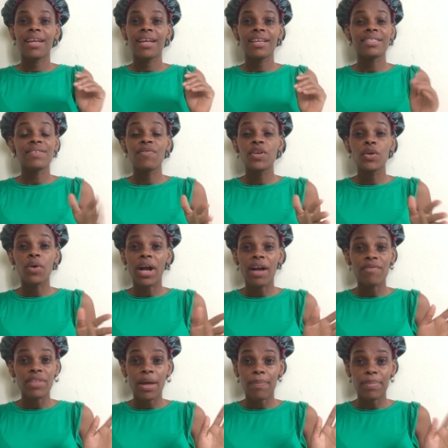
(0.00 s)
Because if you don't
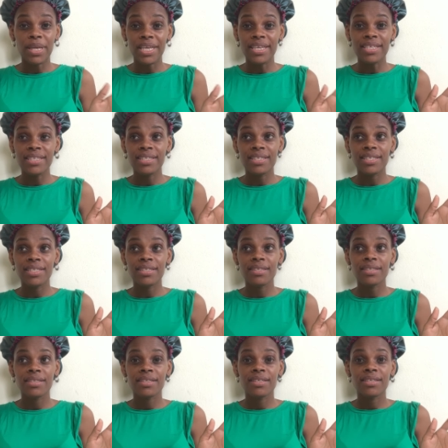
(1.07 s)
have that peace,
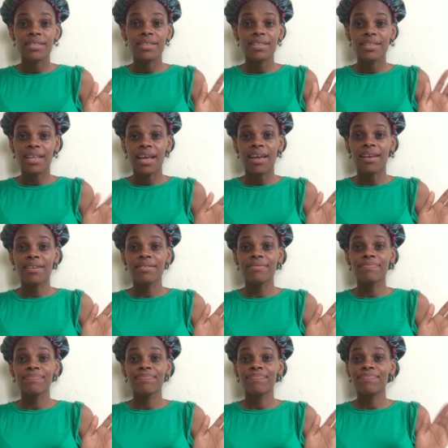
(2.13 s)
then